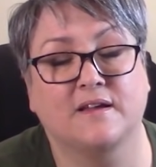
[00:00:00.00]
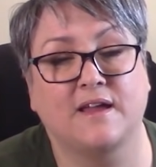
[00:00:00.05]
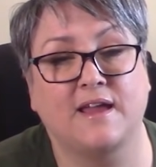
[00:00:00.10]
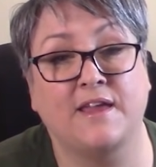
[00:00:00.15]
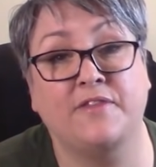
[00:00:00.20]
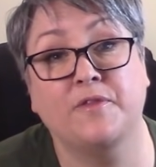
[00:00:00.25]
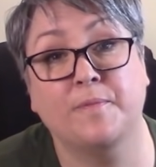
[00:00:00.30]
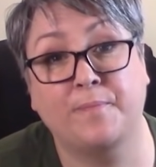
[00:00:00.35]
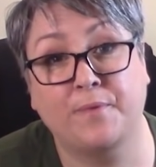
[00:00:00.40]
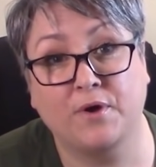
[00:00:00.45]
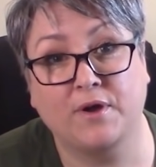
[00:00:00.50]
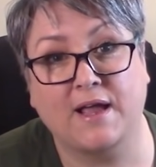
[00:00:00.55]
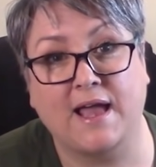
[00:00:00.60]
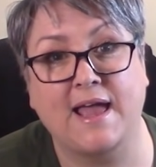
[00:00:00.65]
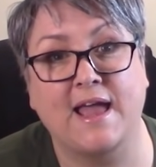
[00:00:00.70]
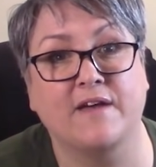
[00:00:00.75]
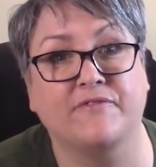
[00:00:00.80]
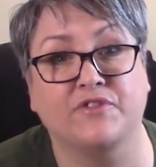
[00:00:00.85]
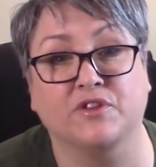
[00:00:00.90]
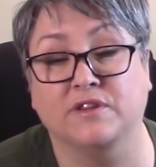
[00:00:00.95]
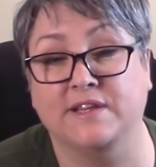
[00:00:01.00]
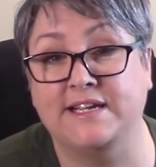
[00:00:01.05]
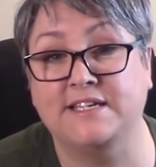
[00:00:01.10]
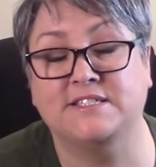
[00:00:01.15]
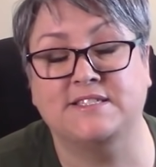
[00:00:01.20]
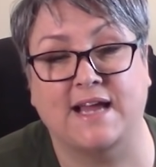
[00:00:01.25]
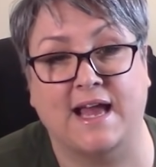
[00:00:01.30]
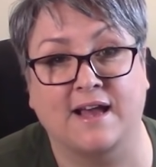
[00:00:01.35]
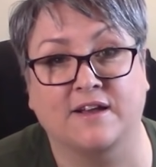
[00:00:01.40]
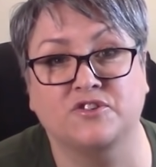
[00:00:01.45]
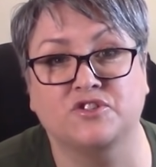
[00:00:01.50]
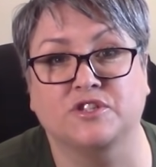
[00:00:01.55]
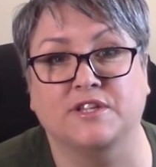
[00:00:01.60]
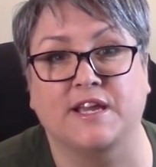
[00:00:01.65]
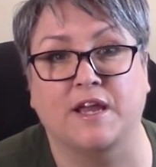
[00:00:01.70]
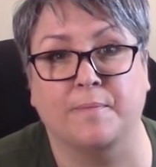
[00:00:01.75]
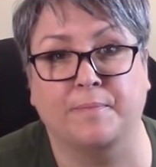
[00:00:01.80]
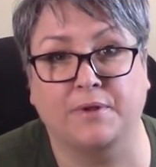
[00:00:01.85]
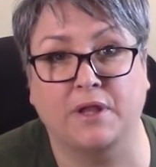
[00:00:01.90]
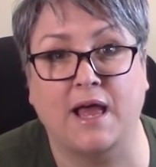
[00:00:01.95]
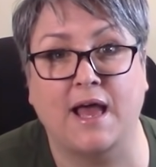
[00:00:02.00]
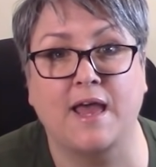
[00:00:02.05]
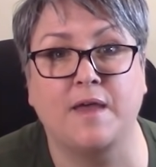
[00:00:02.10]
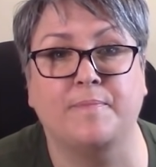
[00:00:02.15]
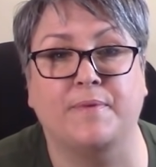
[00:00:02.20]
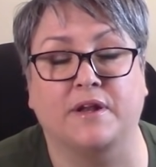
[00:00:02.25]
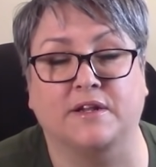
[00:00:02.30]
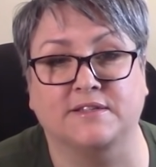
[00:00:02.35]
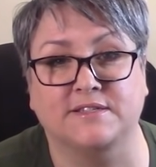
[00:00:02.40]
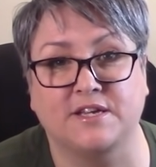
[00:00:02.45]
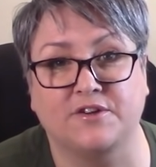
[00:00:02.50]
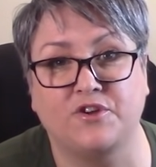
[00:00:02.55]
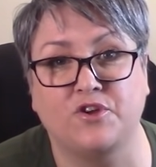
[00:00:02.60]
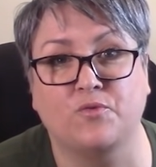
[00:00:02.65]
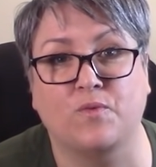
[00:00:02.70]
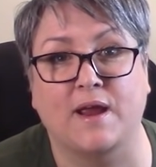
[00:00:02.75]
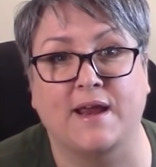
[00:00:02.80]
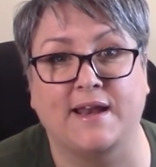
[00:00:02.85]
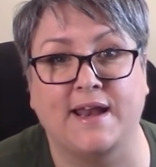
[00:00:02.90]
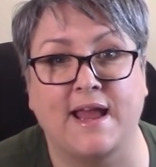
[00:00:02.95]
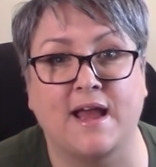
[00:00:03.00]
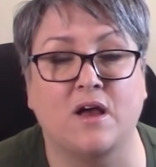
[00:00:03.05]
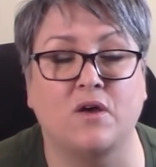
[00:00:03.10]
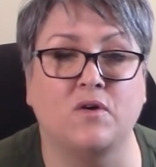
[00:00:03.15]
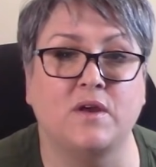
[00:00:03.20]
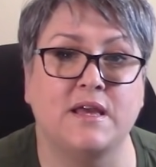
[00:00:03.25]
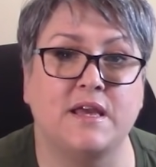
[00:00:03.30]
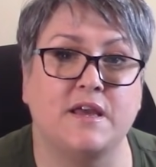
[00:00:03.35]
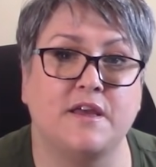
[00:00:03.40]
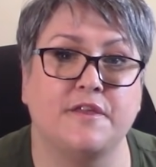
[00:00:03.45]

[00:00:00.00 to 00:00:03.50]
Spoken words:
In the book, I have the links to actually apply, but I'll tell you right now,